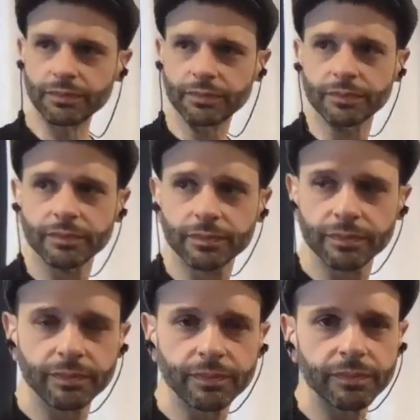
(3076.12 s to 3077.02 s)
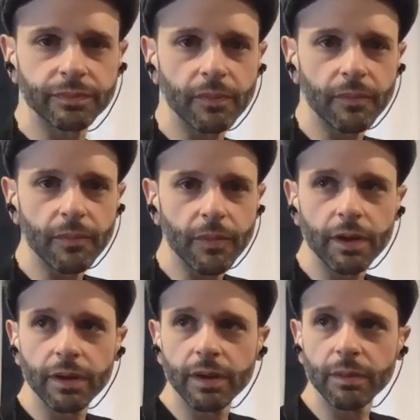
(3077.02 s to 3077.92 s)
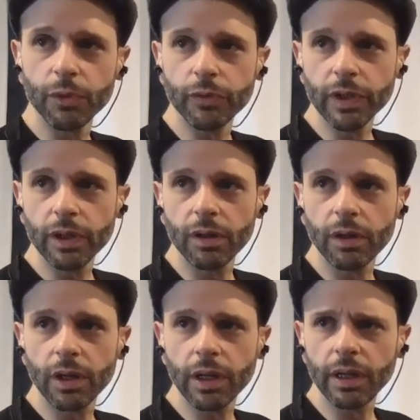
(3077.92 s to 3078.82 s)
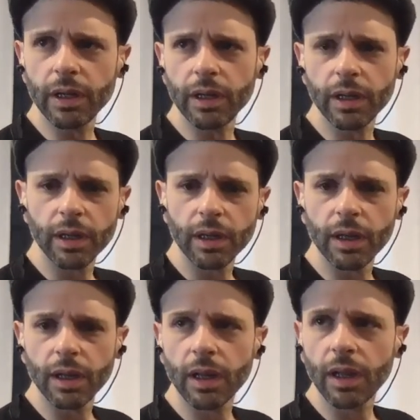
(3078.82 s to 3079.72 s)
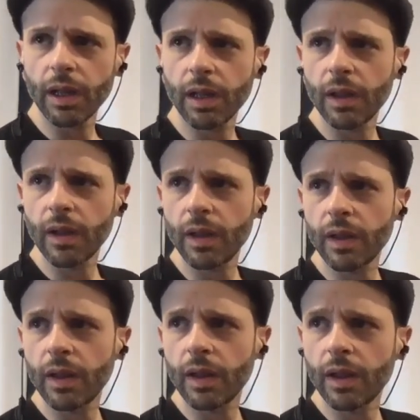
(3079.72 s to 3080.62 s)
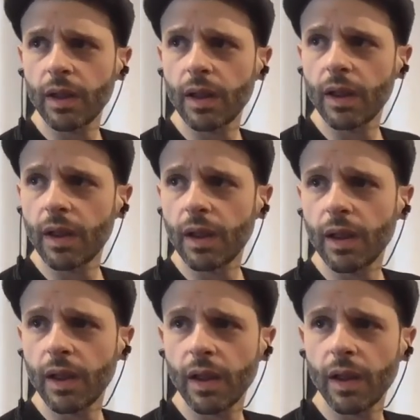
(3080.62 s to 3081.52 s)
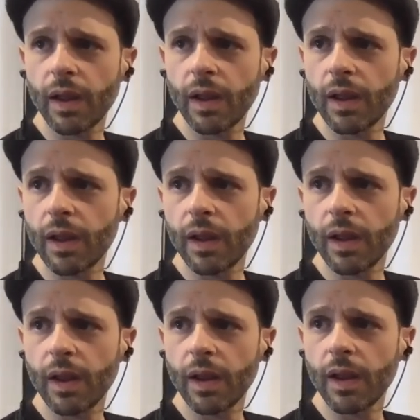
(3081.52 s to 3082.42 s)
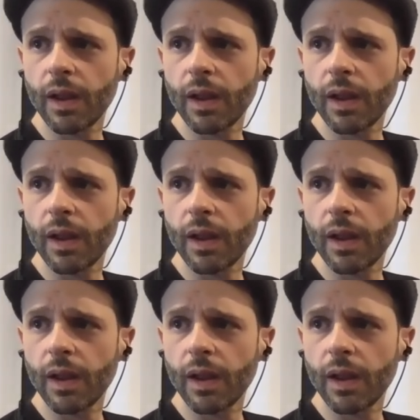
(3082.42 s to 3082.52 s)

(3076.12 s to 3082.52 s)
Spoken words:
Nothing is said.